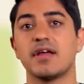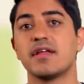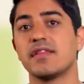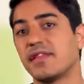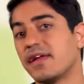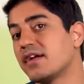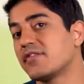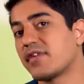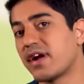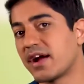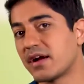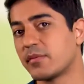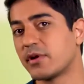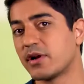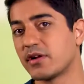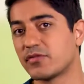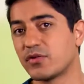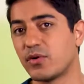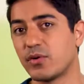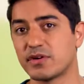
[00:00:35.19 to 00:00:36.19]
The
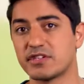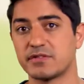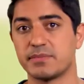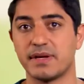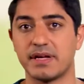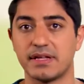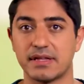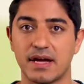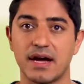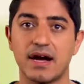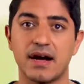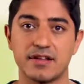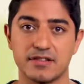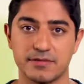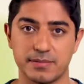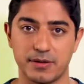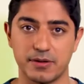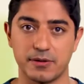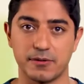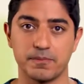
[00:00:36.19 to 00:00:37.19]
environment, of course, being the
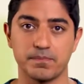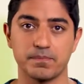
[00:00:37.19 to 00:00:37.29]
hospital.